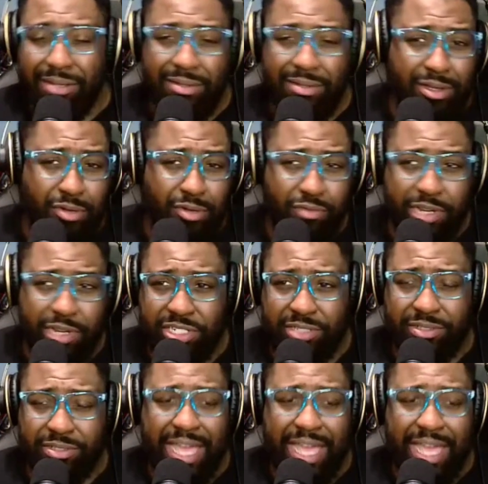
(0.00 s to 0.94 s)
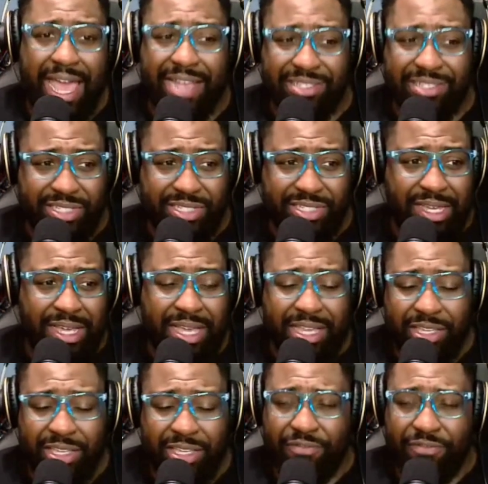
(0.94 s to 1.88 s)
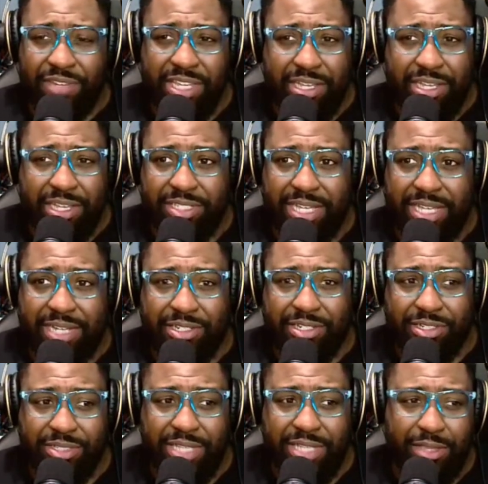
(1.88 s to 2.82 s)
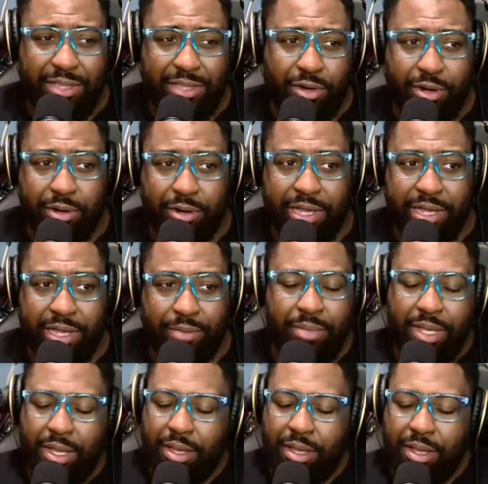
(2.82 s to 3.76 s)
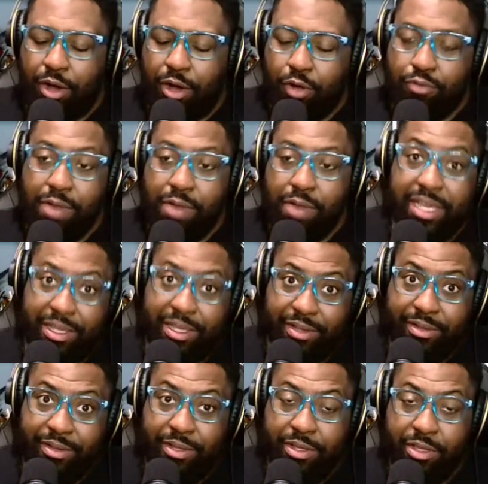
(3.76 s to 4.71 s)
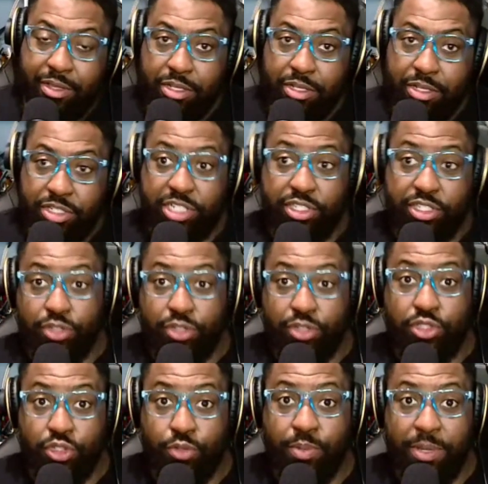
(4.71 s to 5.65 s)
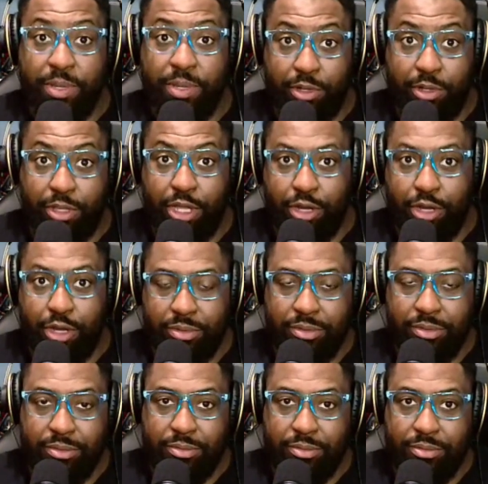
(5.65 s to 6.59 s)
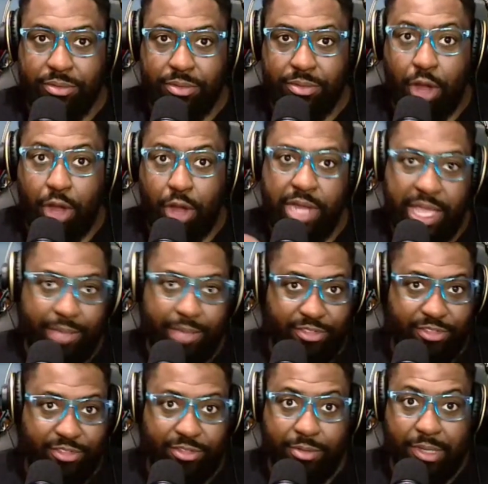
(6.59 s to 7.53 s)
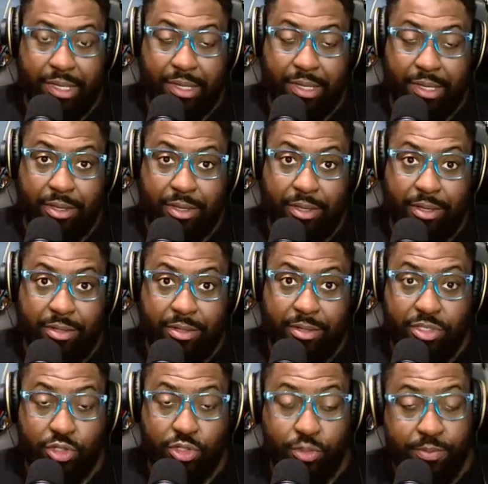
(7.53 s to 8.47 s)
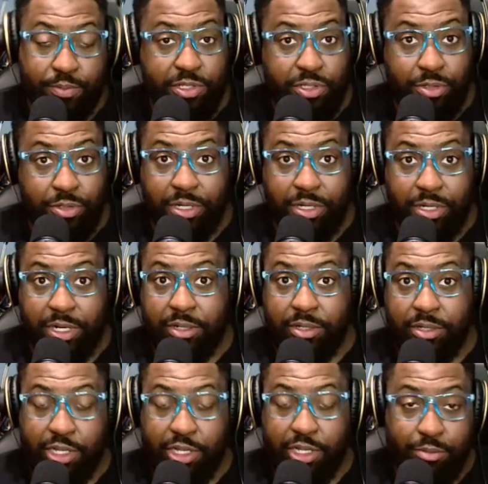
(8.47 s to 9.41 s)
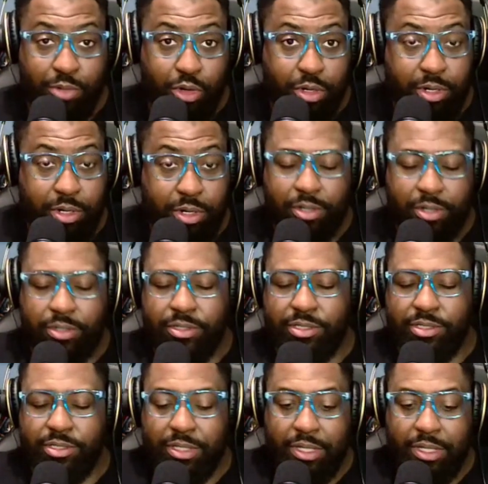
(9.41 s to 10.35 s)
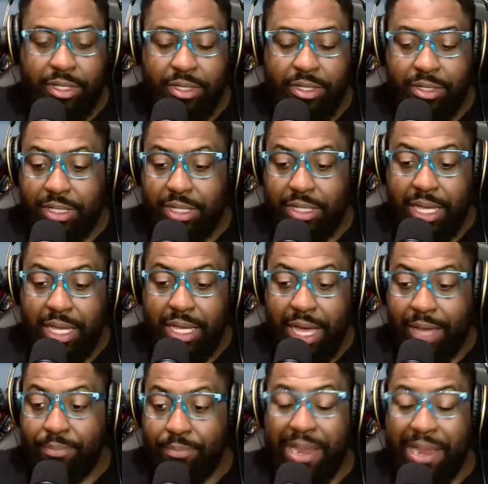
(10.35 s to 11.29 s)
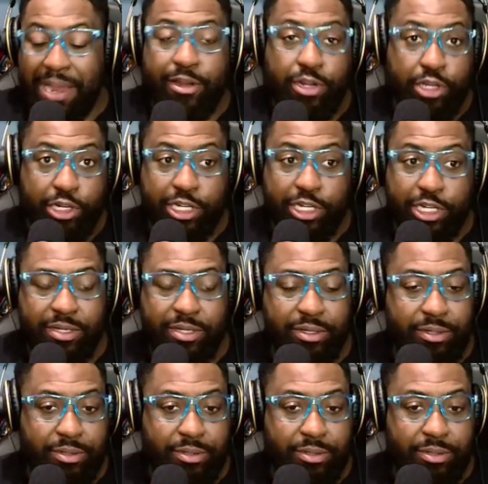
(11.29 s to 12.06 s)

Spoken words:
Original cast. You have Nico Santos and Laura Graham. Already, just those 2 people alone are names. Superstore, Gilmore Girls, Parenthood.